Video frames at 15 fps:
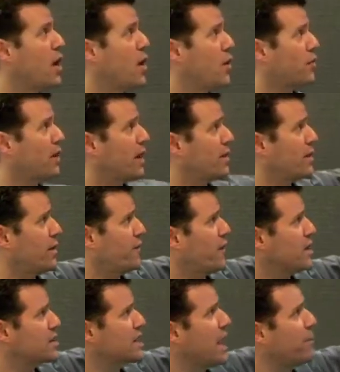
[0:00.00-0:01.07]
the, the
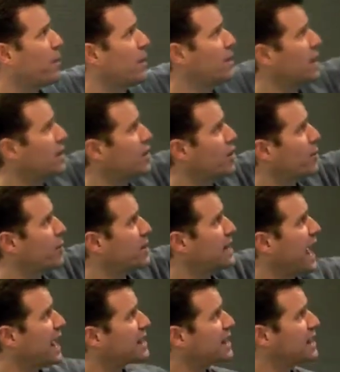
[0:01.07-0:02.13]
first couple, you're
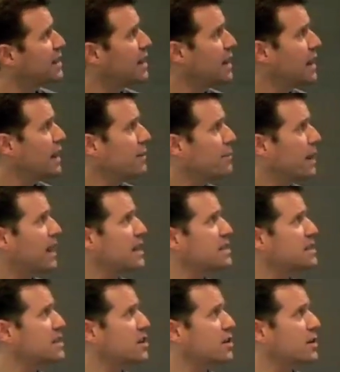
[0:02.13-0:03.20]
protected
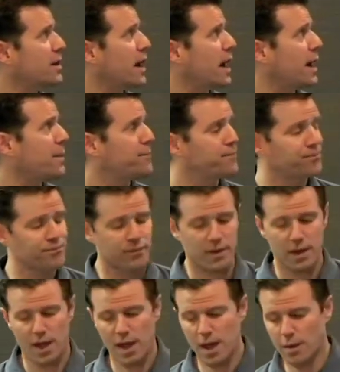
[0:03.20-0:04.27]
because they're, uh,
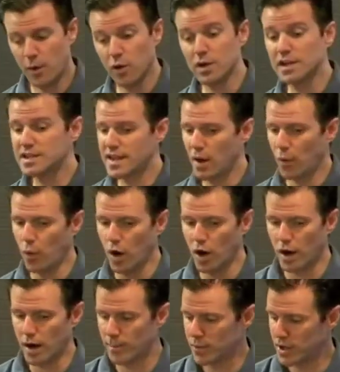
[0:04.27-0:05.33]
uh, or at least they
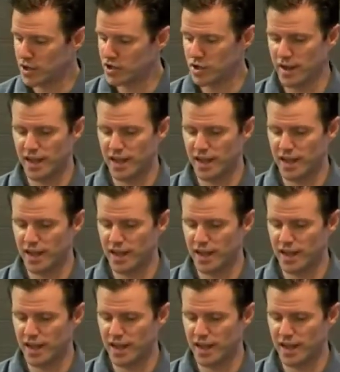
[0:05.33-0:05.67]
were, I'm pretty sure they